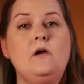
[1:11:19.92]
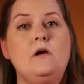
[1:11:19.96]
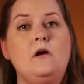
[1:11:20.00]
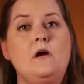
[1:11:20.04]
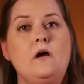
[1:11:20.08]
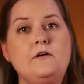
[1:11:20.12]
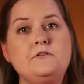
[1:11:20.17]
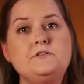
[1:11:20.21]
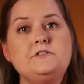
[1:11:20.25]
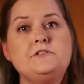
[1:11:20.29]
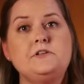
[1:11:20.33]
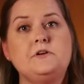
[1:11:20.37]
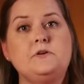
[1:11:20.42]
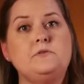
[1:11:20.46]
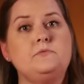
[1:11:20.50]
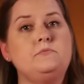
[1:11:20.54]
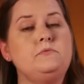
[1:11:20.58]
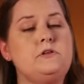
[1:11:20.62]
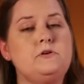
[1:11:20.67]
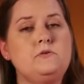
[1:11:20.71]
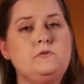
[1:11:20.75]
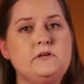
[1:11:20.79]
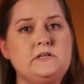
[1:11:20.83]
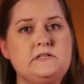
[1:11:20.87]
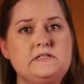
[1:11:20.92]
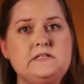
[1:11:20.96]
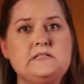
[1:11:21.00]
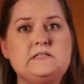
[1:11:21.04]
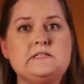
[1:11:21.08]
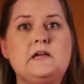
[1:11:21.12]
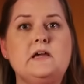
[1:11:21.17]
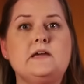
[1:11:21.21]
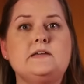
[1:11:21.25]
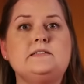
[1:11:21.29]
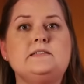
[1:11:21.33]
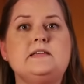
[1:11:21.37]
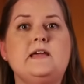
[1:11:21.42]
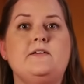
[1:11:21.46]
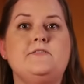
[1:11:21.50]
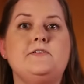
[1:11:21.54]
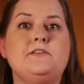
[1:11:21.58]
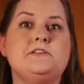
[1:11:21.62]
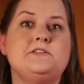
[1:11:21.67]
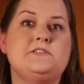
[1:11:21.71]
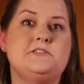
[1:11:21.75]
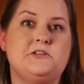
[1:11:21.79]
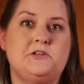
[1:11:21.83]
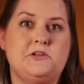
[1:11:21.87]
Also, you could discuss
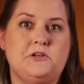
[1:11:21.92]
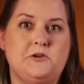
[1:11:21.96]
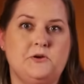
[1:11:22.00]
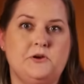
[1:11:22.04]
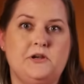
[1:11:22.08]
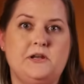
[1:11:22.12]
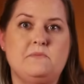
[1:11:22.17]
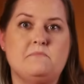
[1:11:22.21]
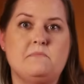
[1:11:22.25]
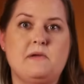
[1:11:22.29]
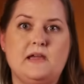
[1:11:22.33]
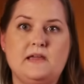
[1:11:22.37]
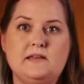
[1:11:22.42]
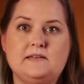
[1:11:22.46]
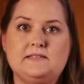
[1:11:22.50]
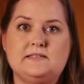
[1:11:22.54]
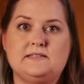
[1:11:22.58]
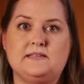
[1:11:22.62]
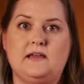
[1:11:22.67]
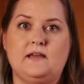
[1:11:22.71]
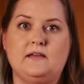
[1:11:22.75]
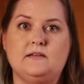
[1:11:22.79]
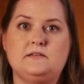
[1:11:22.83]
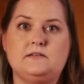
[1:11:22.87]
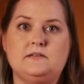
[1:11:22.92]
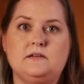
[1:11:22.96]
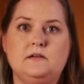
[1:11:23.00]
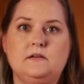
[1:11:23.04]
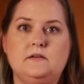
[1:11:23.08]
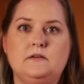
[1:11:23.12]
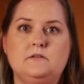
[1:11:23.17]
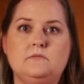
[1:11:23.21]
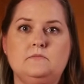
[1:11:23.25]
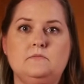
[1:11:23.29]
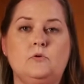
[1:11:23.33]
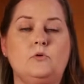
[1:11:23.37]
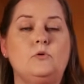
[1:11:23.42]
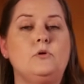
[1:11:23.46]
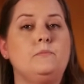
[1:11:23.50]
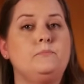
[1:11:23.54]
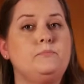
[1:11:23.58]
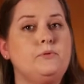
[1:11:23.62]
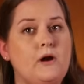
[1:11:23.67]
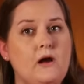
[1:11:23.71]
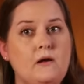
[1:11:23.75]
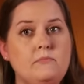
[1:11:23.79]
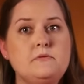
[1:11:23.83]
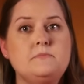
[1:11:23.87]
having a security mindset or
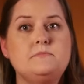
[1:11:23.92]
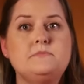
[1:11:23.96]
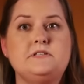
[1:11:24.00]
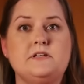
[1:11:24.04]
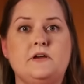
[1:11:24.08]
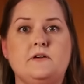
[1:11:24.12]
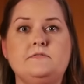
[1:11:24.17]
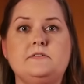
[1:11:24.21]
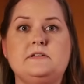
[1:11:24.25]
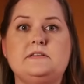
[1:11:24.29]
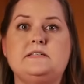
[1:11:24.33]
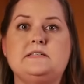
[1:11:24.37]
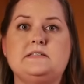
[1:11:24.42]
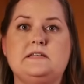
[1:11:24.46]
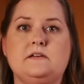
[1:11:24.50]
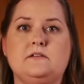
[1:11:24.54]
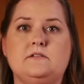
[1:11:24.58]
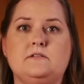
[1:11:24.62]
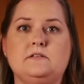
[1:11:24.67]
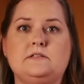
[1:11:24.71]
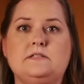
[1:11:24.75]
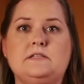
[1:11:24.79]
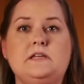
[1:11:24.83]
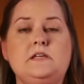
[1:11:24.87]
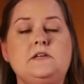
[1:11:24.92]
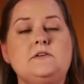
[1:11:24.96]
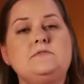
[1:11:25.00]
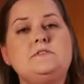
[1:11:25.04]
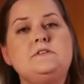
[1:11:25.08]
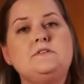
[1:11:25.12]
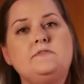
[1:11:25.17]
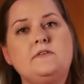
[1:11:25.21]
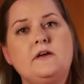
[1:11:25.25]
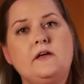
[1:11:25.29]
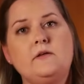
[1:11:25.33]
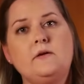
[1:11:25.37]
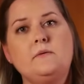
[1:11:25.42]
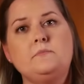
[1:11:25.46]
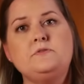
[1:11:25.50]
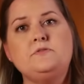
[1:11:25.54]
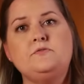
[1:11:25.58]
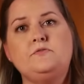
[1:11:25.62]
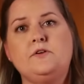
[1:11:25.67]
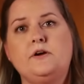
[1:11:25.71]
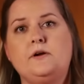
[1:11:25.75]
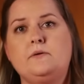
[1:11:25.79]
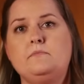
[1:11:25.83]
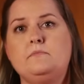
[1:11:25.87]
problem solving skills that you've developed
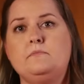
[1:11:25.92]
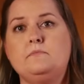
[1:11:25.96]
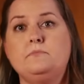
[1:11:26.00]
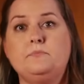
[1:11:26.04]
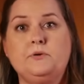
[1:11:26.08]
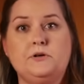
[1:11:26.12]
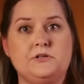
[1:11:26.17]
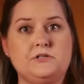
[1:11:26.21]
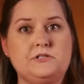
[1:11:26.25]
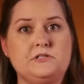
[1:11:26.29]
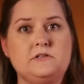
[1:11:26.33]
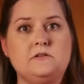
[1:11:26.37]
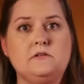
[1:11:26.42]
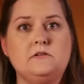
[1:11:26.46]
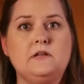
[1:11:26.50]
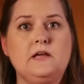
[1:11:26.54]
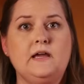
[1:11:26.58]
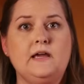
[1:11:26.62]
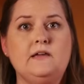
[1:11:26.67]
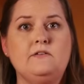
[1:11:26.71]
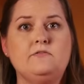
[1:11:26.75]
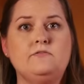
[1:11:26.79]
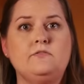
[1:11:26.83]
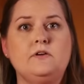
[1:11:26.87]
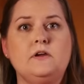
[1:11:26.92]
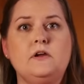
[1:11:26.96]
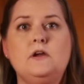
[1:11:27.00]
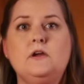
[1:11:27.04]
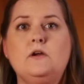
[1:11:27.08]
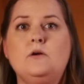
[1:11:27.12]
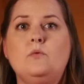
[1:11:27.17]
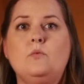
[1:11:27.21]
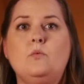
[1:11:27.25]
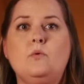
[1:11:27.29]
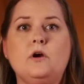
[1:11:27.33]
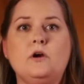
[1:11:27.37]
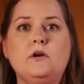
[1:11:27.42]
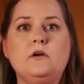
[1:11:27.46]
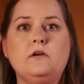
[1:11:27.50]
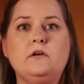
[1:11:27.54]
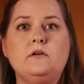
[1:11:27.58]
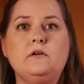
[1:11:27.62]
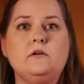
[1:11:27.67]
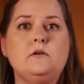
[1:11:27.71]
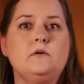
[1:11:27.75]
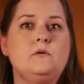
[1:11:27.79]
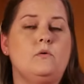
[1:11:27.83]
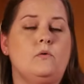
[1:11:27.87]
from personal life,
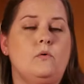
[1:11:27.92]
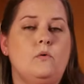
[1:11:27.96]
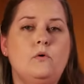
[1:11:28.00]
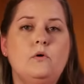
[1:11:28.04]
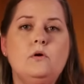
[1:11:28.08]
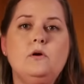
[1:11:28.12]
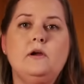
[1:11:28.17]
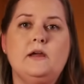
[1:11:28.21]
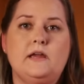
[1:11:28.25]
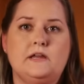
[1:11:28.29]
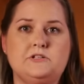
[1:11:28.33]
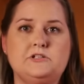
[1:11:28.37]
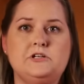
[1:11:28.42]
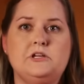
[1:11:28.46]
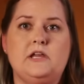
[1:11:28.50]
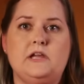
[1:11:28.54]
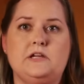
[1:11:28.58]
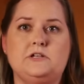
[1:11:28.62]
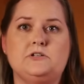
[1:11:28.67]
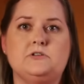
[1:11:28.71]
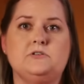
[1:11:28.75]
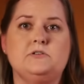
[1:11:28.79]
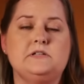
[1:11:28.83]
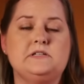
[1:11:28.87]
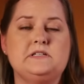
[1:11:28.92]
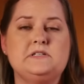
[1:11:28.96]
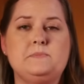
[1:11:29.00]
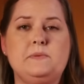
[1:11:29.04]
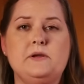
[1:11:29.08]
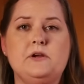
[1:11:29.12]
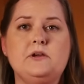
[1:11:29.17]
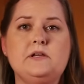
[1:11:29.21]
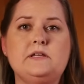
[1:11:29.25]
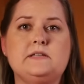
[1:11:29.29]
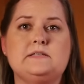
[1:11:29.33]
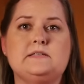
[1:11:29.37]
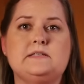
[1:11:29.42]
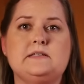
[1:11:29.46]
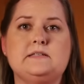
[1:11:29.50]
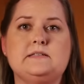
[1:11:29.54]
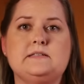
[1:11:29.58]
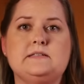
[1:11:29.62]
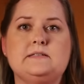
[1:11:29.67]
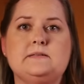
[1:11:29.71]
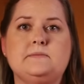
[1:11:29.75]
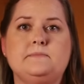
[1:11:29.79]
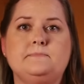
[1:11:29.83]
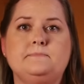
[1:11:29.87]
work, or educational
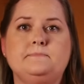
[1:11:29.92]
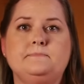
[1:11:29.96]
experiences.